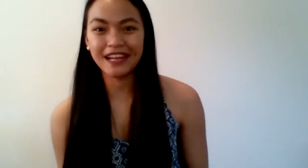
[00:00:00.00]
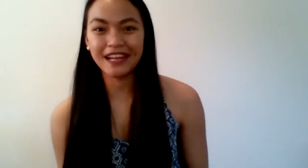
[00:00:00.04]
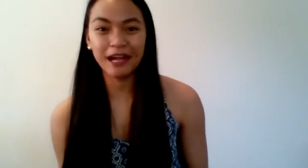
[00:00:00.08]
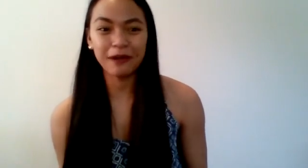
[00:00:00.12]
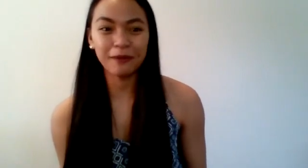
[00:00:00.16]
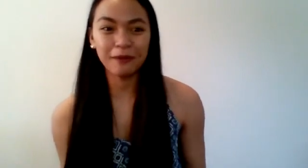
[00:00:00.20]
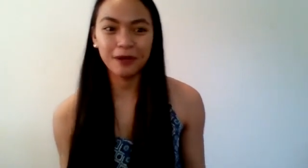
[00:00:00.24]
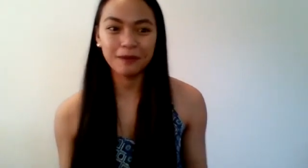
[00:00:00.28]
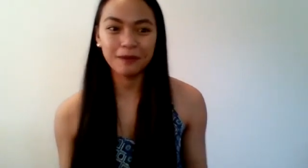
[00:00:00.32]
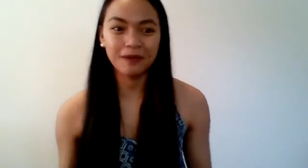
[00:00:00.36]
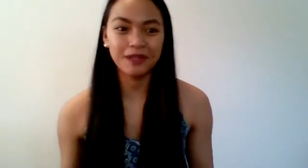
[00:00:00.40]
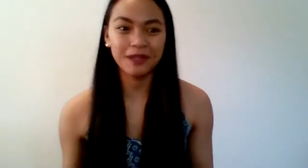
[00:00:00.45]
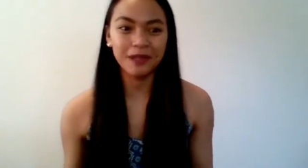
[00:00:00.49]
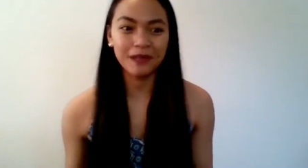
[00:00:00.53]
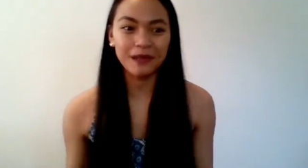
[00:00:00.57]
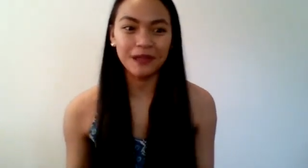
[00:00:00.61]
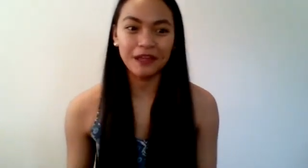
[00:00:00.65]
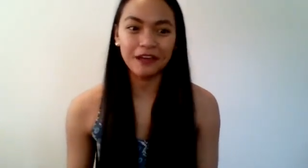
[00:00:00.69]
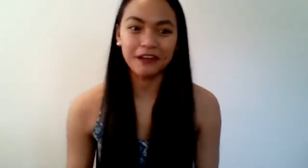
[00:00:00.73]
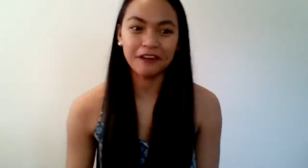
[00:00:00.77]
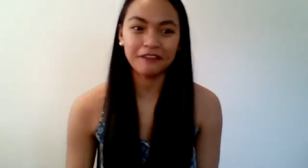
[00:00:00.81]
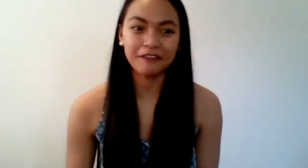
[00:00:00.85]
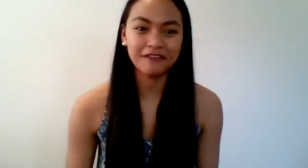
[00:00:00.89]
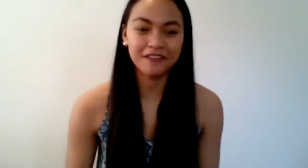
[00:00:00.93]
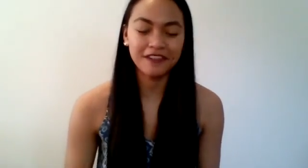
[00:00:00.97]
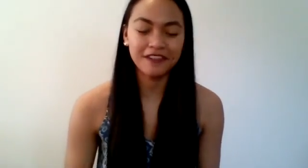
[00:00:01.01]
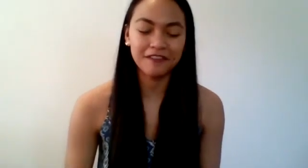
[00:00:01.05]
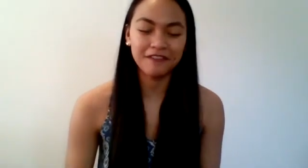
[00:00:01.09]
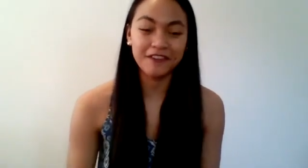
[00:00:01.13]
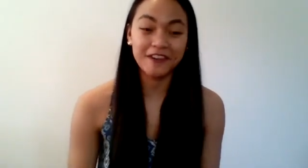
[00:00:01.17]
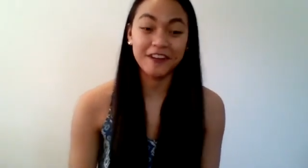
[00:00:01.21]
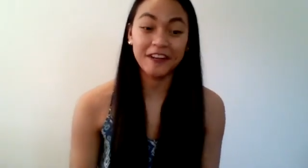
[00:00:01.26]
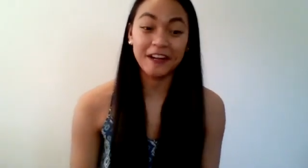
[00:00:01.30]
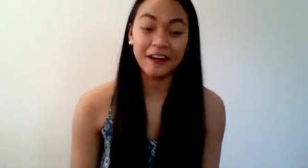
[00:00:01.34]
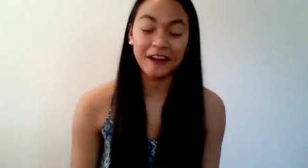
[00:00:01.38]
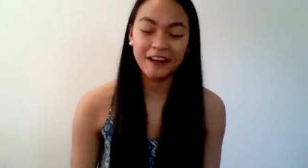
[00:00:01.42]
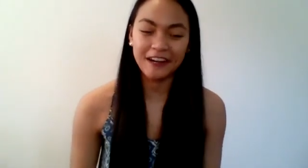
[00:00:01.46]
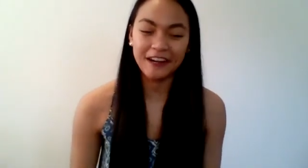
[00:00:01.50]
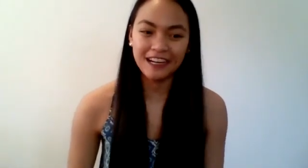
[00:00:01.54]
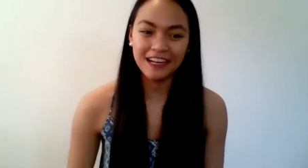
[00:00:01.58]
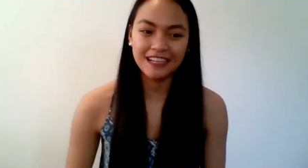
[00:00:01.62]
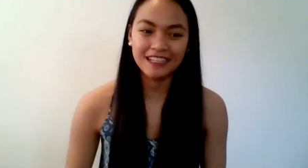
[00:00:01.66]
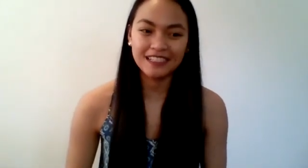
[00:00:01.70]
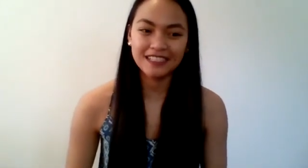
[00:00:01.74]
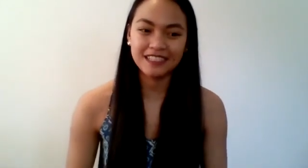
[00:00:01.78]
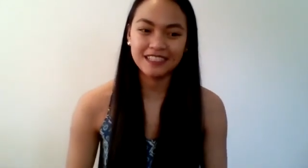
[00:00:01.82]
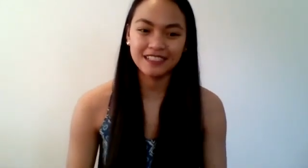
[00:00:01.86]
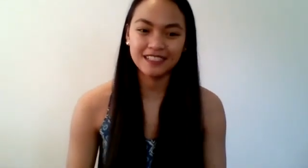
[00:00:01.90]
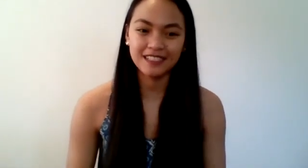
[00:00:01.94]
I work with a lot of different
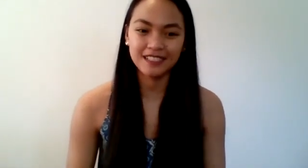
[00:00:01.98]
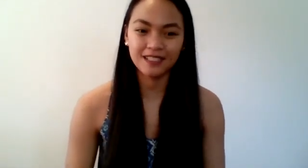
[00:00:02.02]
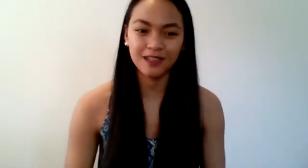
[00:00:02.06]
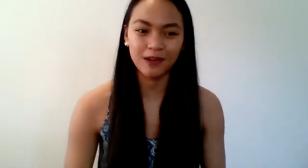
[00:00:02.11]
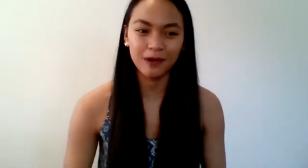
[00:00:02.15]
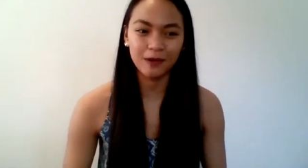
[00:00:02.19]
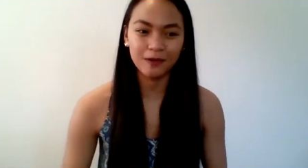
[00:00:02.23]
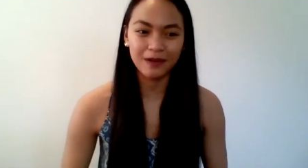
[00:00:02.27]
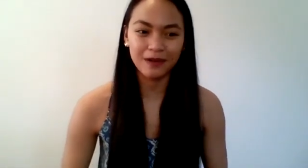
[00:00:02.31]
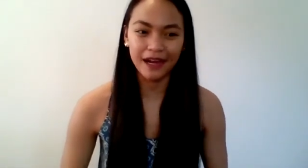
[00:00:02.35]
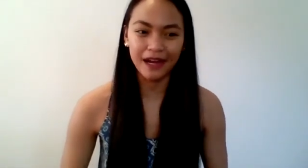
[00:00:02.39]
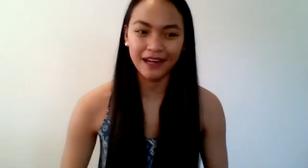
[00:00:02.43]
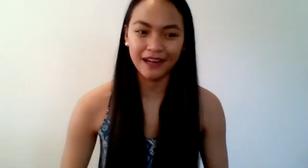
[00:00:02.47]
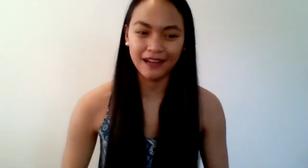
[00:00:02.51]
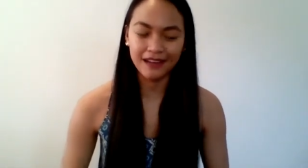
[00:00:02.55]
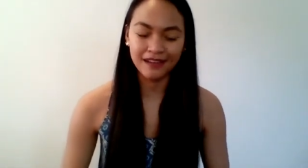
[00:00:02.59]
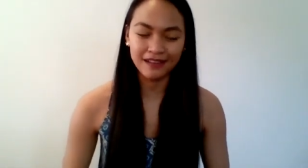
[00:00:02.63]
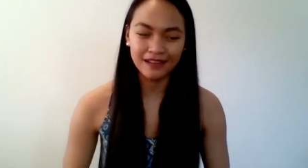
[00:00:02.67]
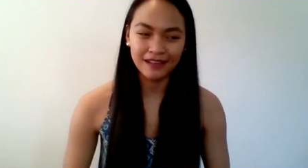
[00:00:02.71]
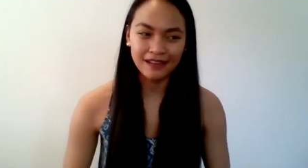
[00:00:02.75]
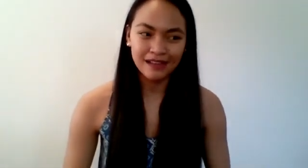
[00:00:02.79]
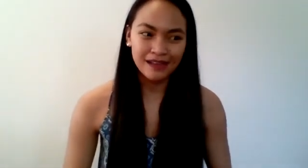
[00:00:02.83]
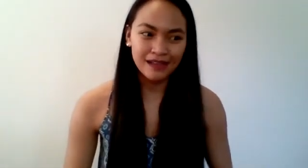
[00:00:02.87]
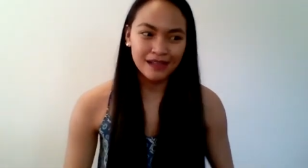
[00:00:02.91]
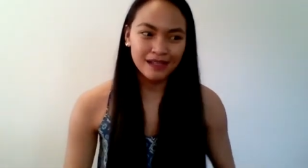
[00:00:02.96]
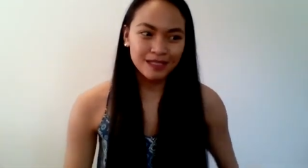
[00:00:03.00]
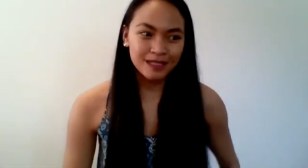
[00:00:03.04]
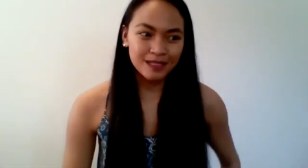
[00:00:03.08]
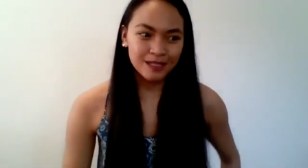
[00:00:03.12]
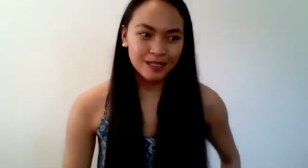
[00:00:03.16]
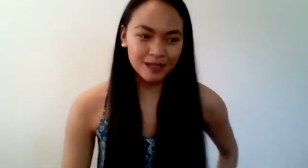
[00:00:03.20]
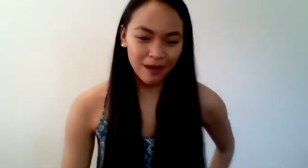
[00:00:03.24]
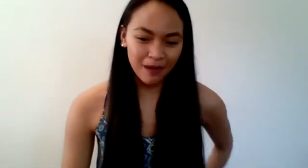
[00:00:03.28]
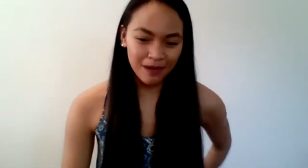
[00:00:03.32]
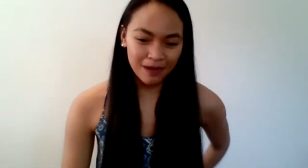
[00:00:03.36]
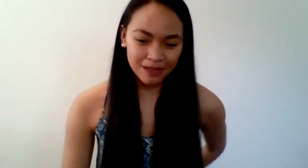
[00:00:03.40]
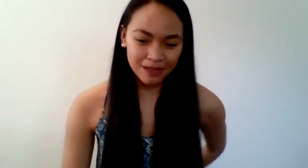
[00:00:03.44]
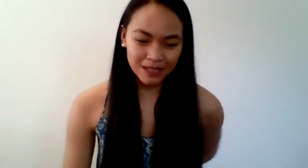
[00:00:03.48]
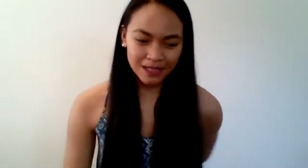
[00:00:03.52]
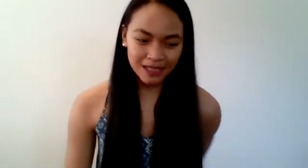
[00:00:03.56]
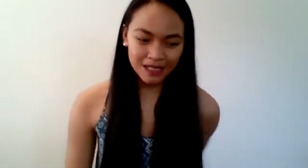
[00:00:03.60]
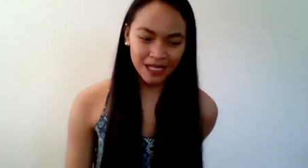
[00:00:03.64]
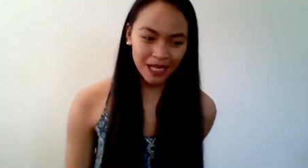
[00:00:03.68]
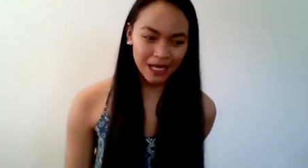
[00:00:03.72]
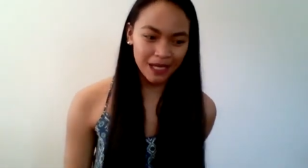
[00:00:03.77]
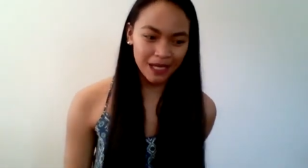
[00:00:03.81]
artists co-writing songs.